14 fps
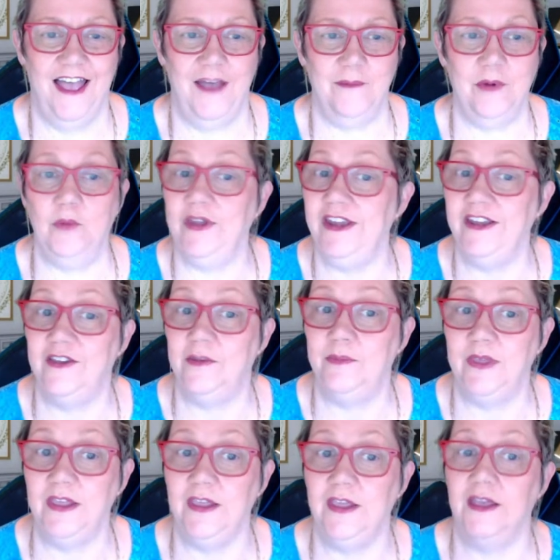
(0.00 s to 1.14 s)
But we need to
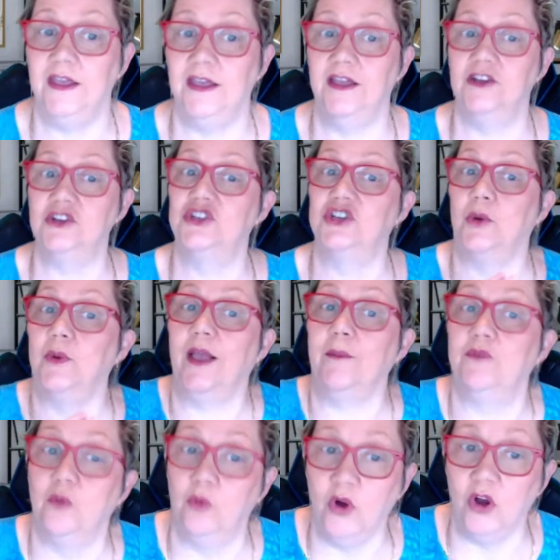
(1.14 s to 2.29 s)
be showing up
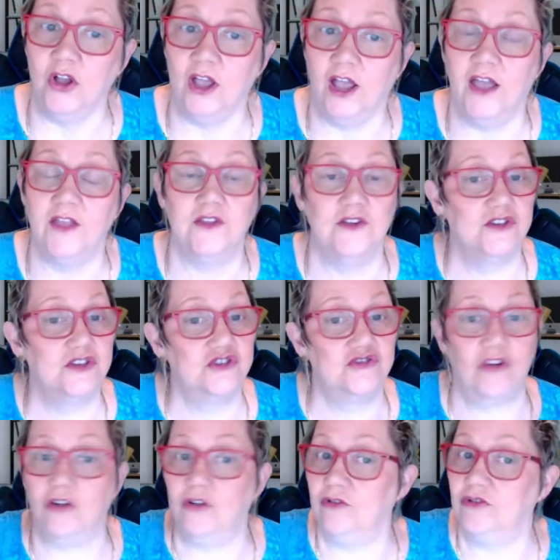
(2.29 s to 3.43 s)
to work, and there's
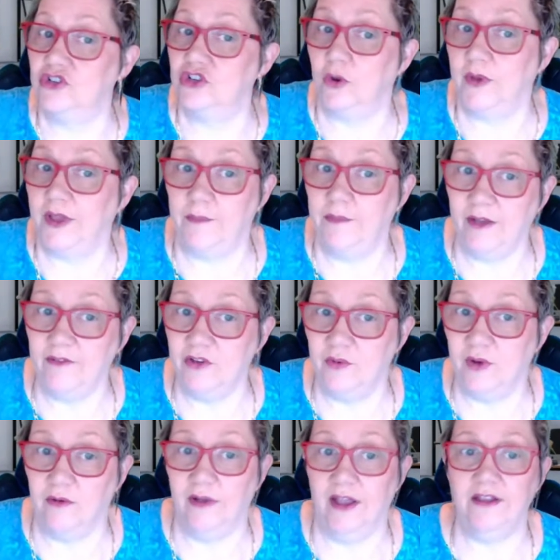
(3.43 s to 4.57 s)
struggle showing up
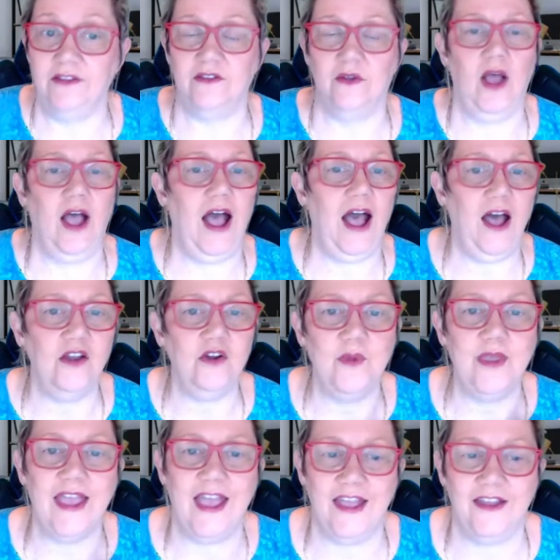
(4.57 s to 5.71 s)
everywhere, right? So how do
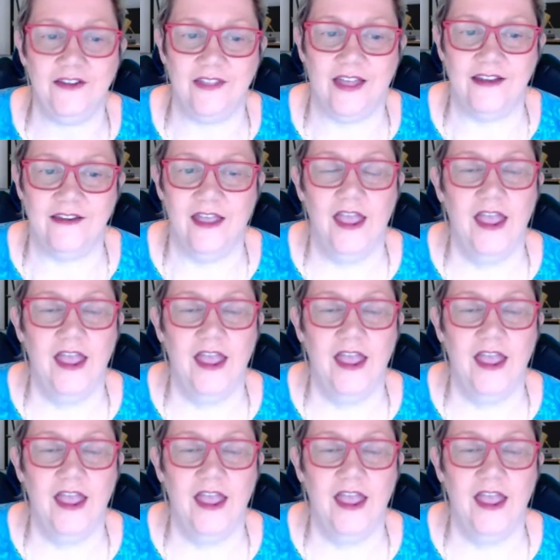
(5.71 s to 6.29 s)
we handle that?